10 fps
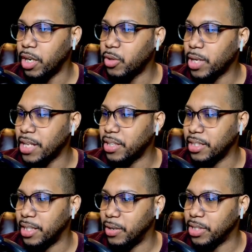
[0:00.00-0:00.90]
Geistlight
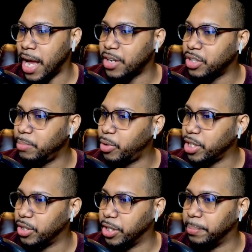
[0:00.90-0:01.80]
Snare is actually pretty
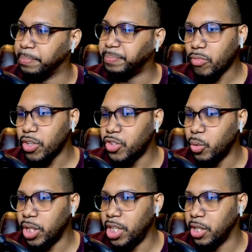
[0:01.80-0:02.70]
good. So
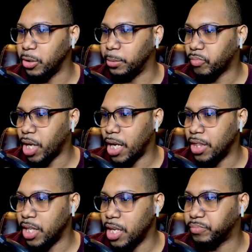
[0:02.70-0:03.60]
here, I
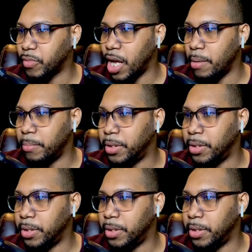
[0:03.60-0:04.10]
think I'm...